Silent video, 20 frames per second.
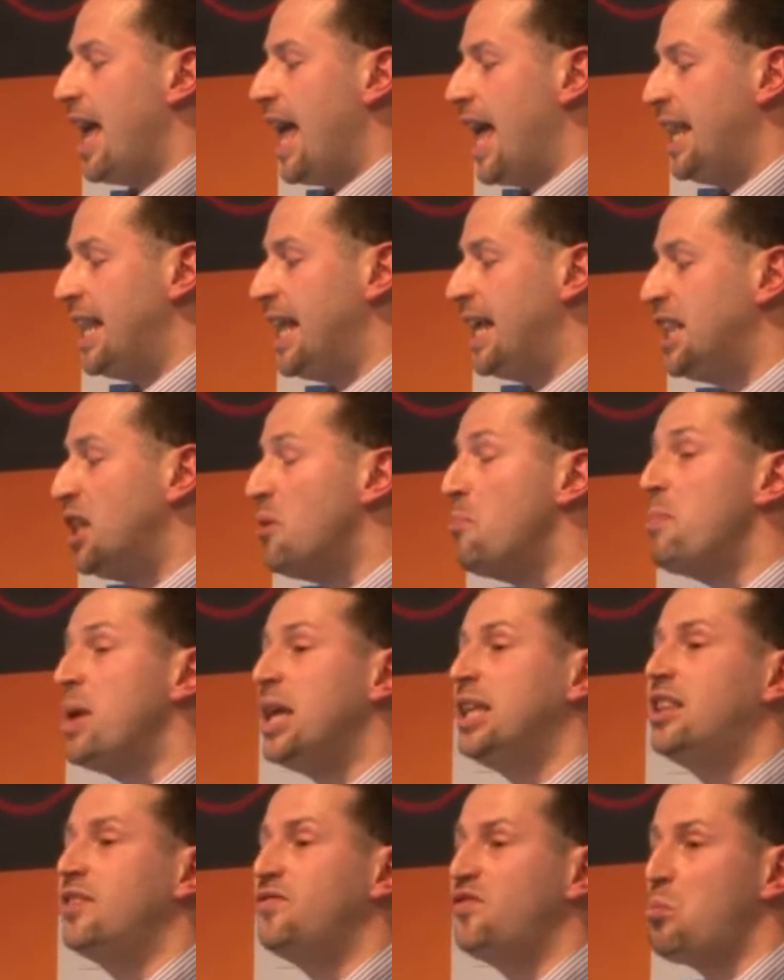and then the
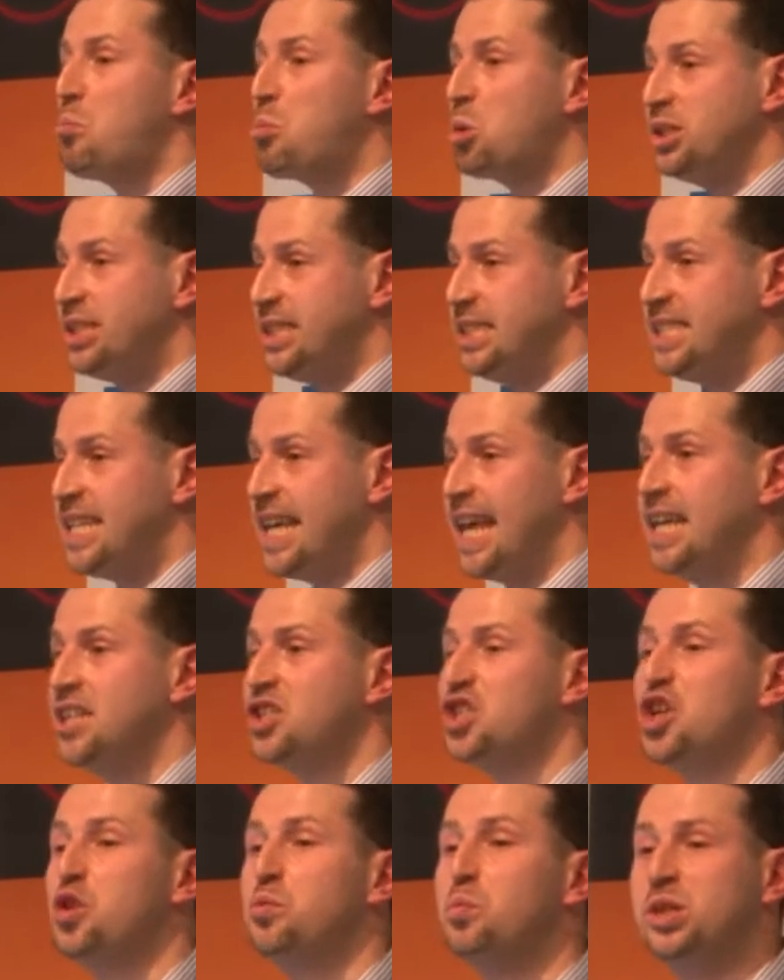meat of a
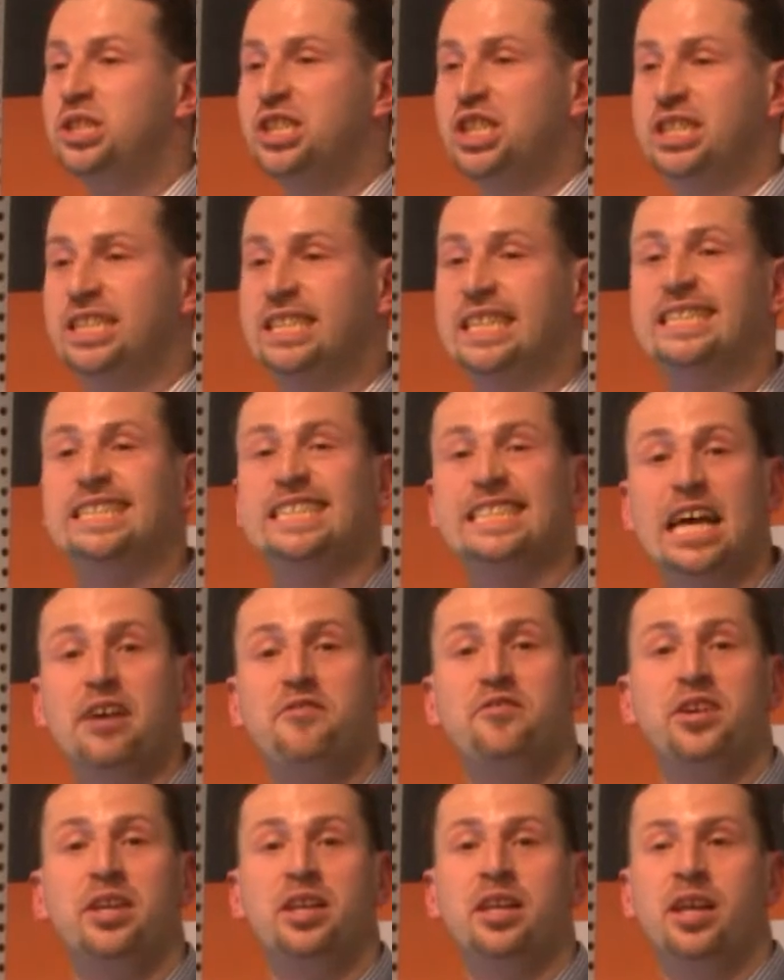presentation, which is the
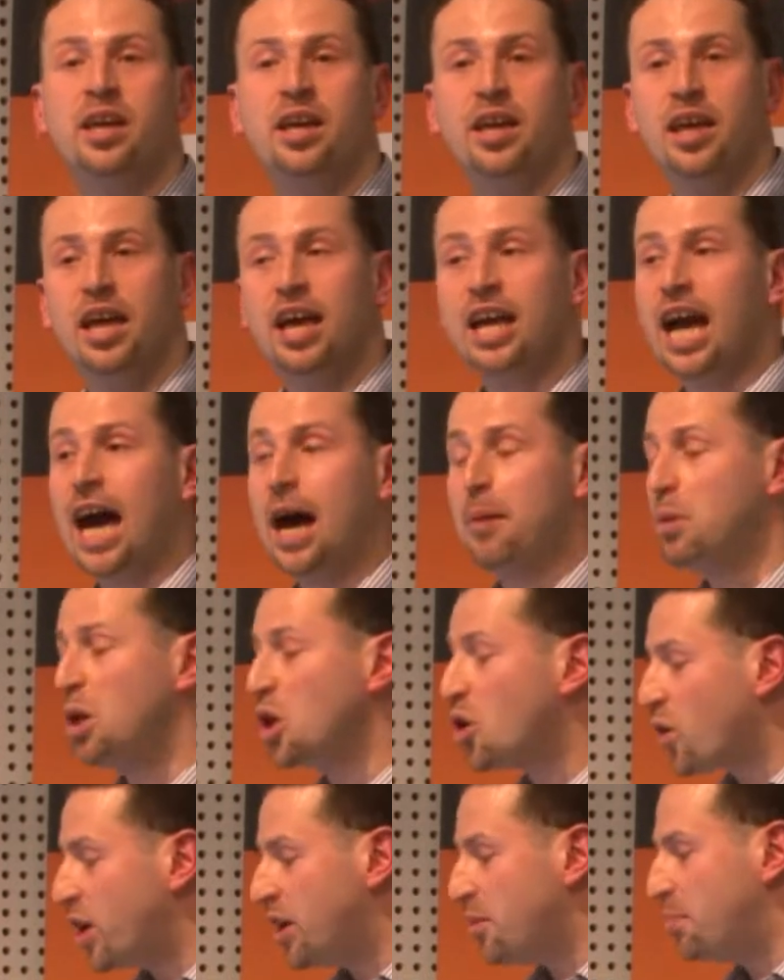7
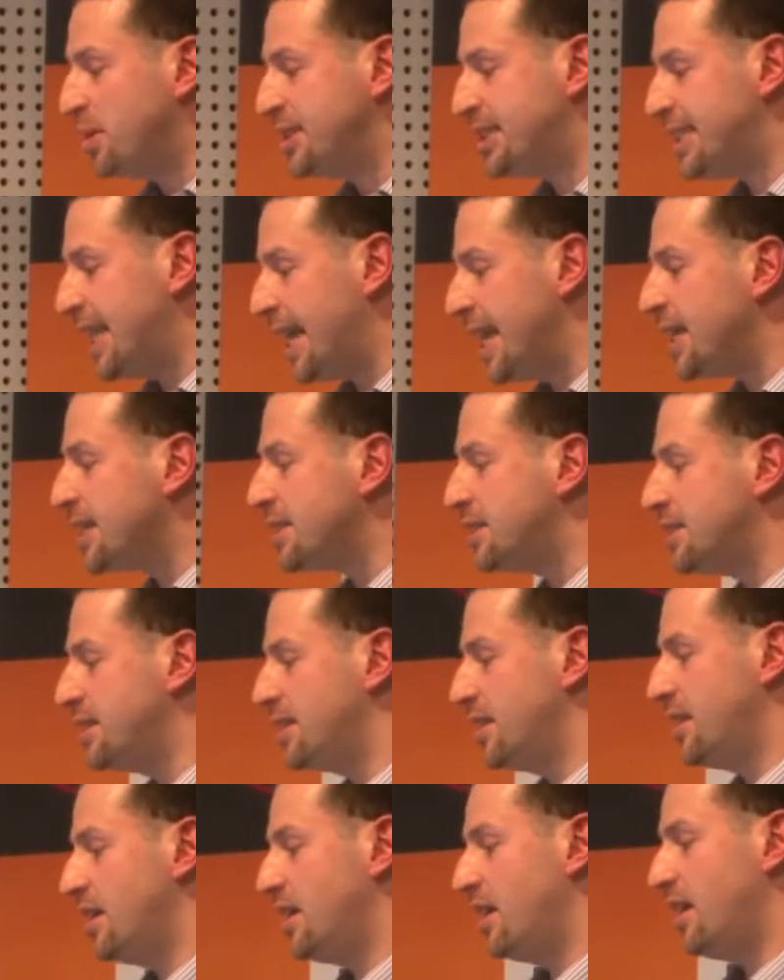common grant mistakes,
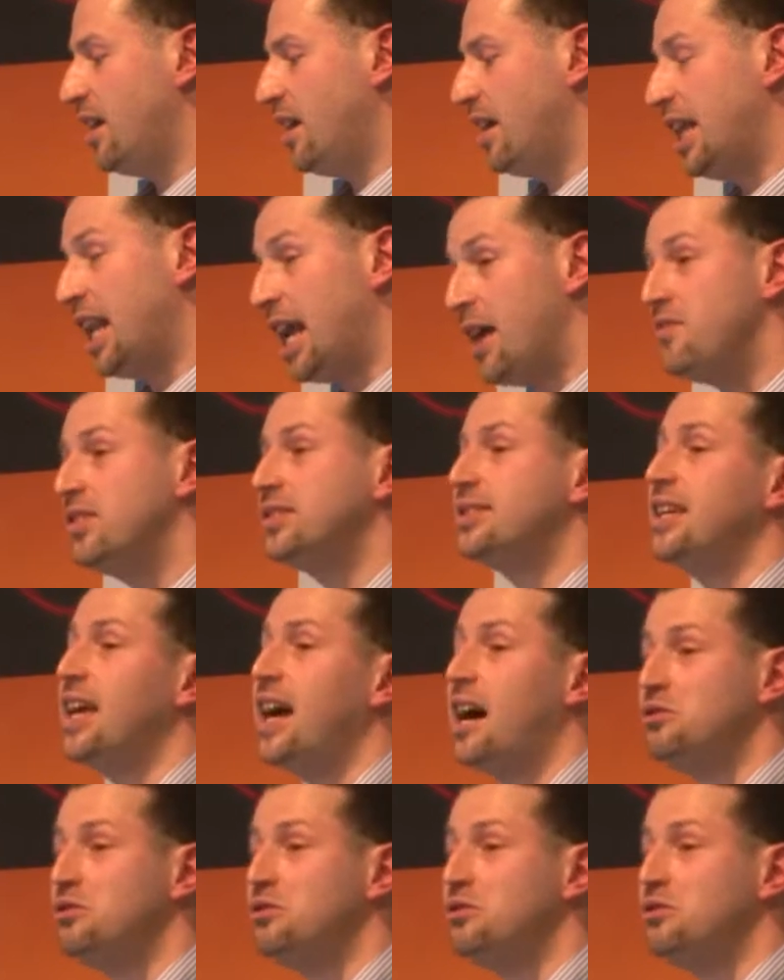and obviously